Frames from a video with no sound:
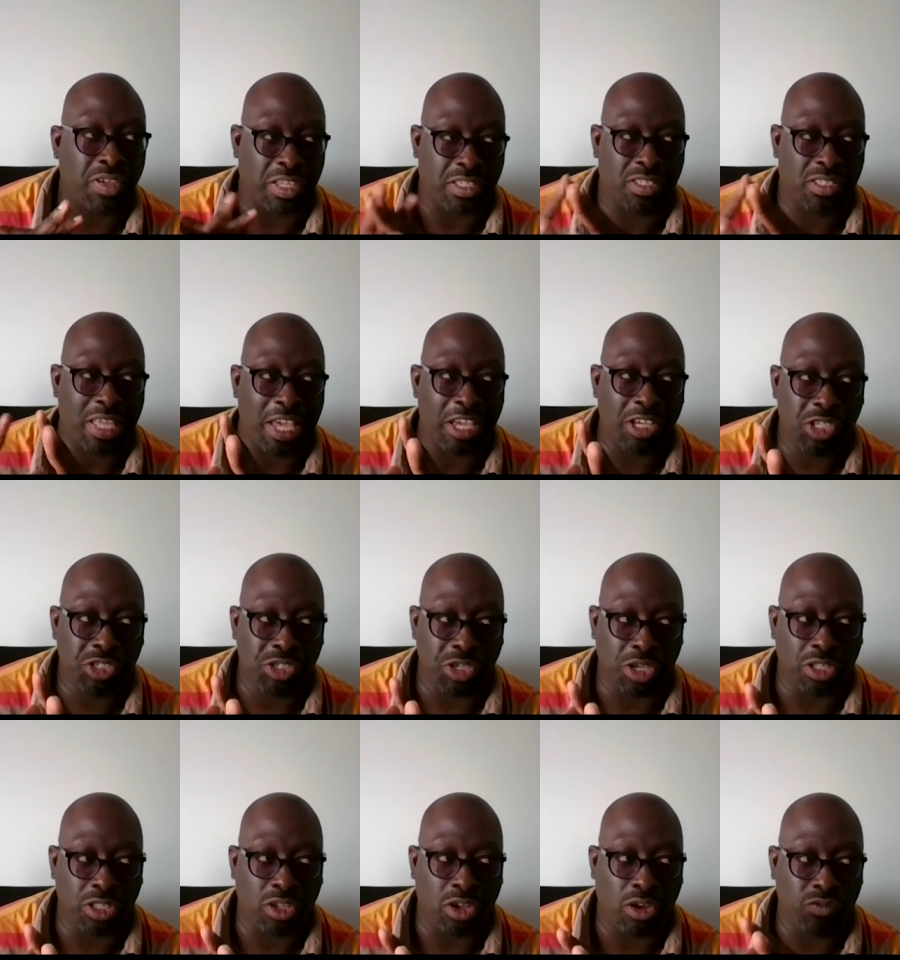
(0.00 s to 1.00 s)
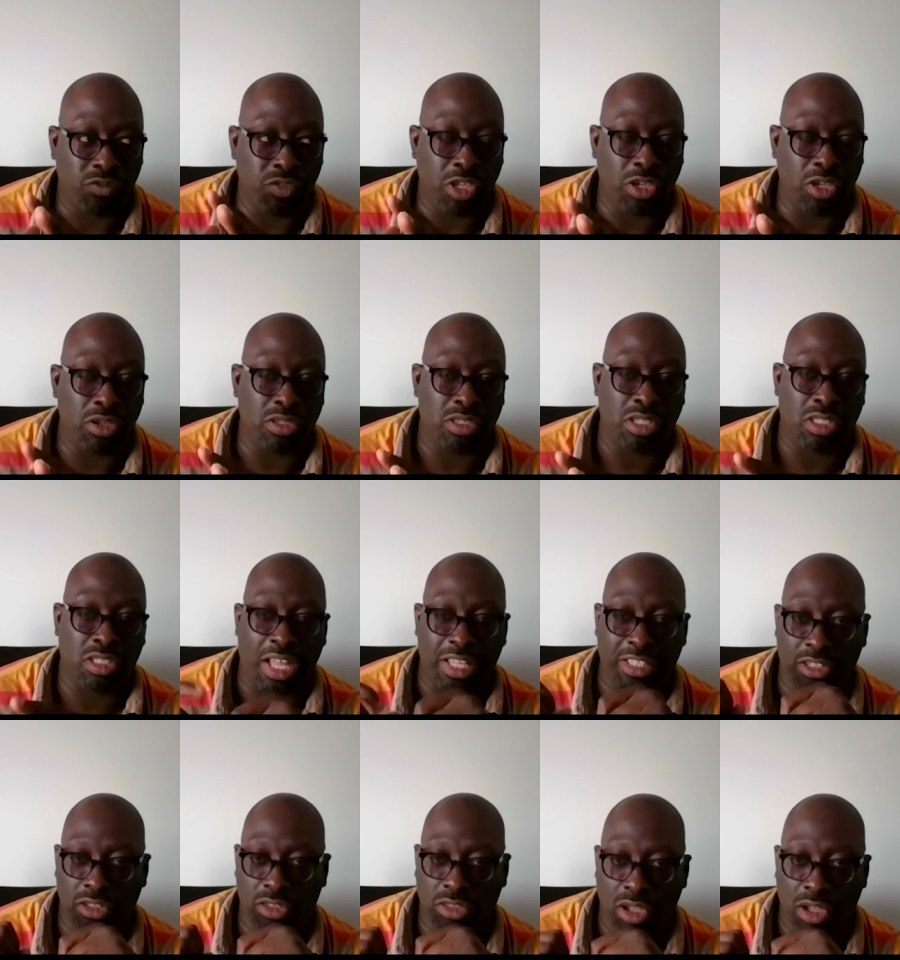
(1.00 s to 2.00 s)
fixation of using
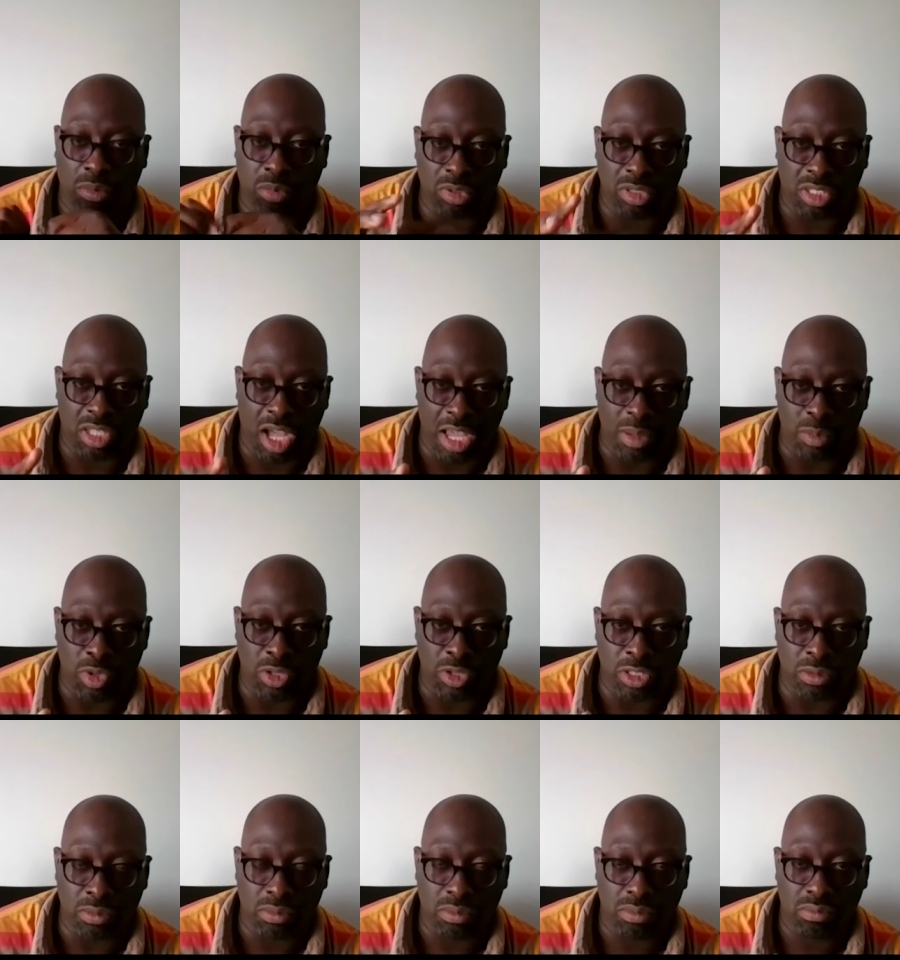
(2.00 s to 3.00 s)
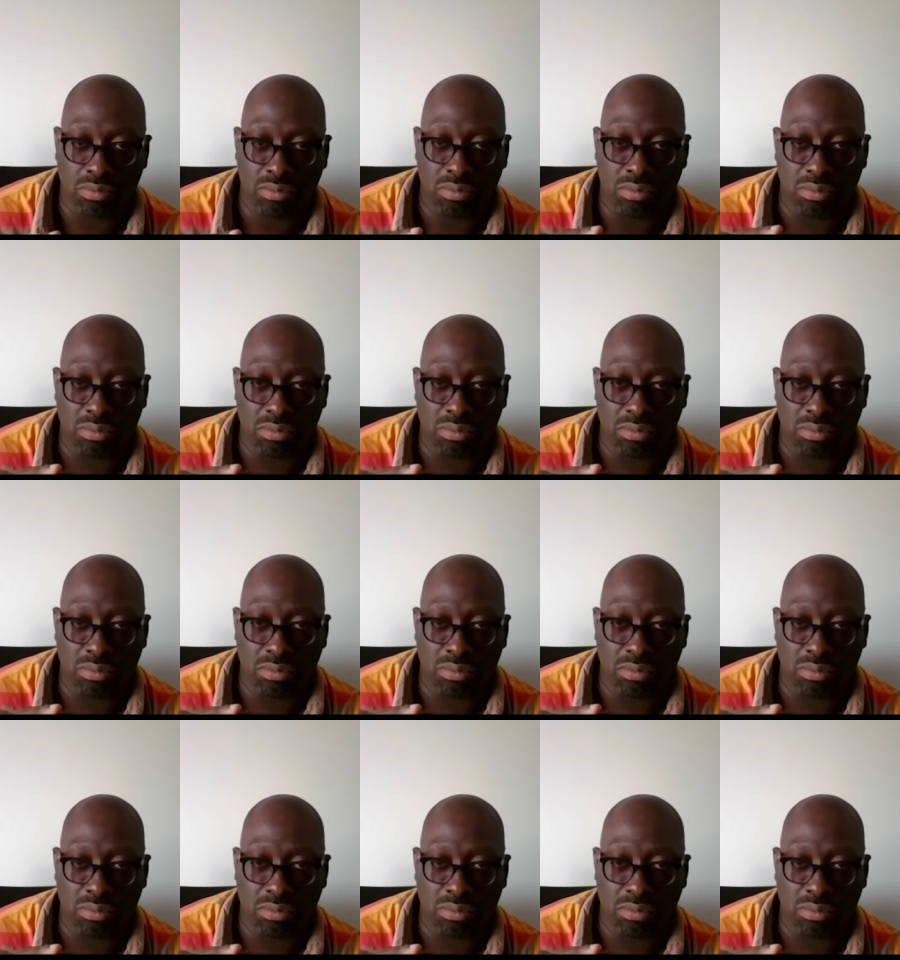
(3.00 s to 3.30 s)
like the double diamond